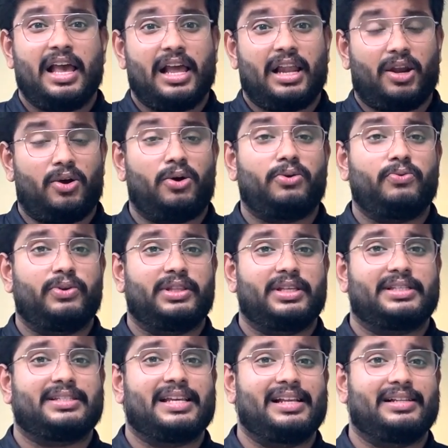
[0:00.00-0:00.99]
along with
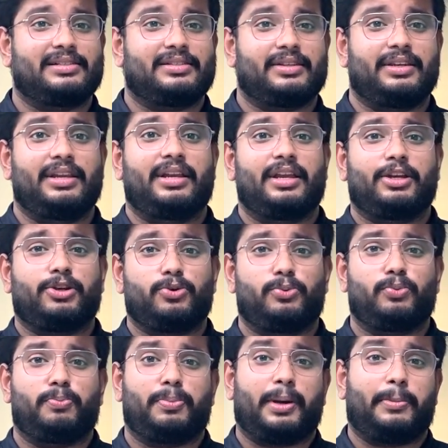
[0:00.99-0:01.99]
the skills needed
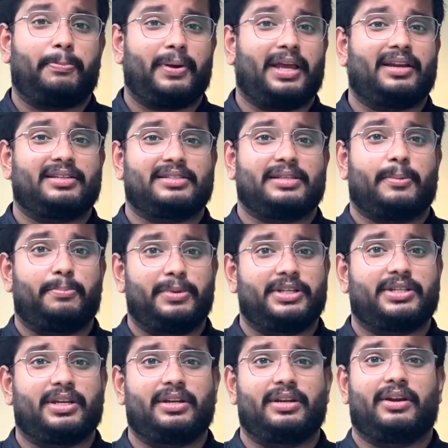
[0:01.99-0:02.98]
to prepare
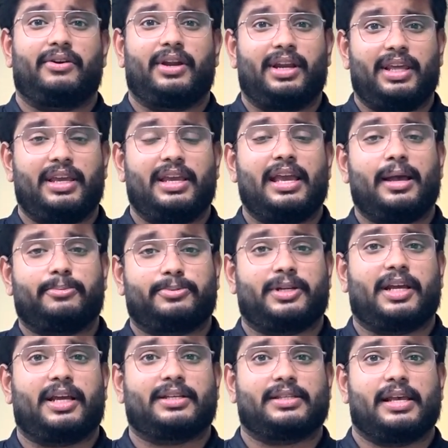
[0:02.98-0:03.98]
submission ready
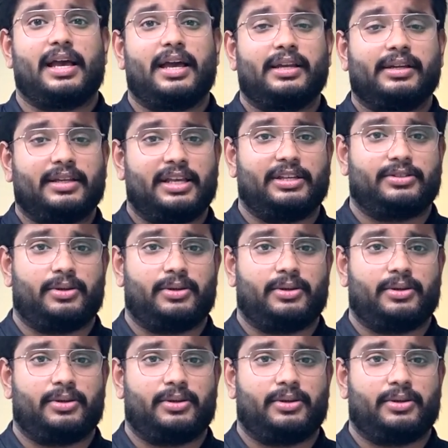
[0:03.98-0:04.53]
abstracts and case